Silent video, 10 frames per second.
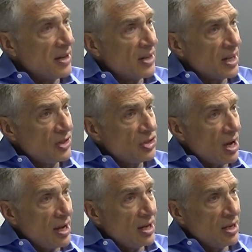that
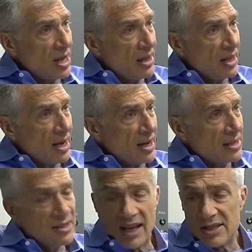China and the United
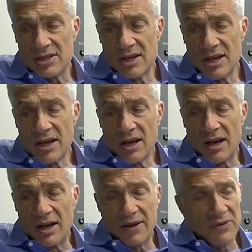States,
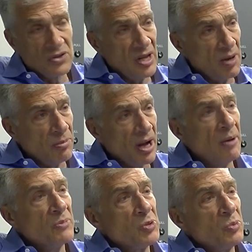if there's any
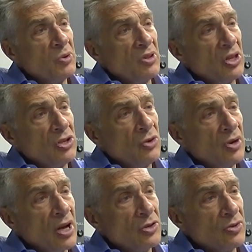problems between the two
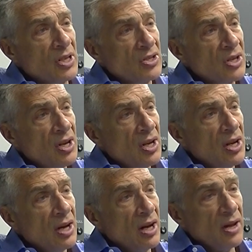countries,
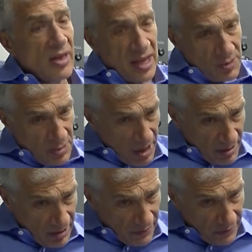that's
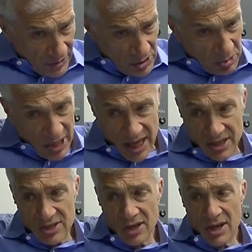probably the first
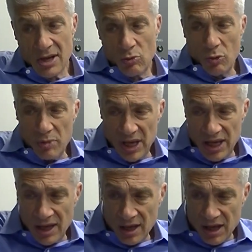place will
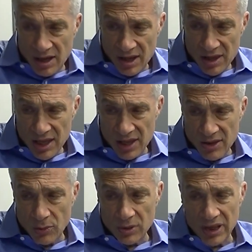be
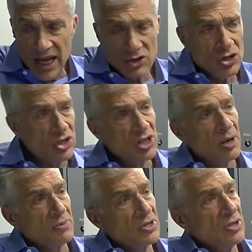the
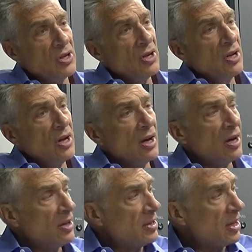relationships
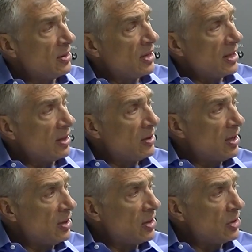
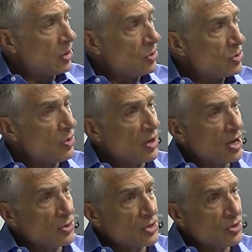that those two
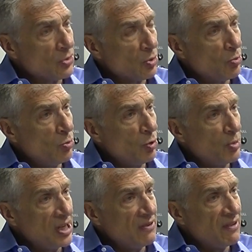countries will
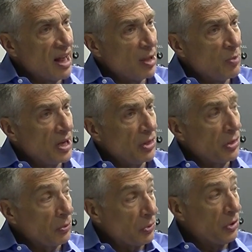be developing
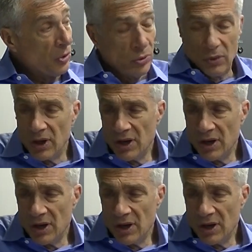through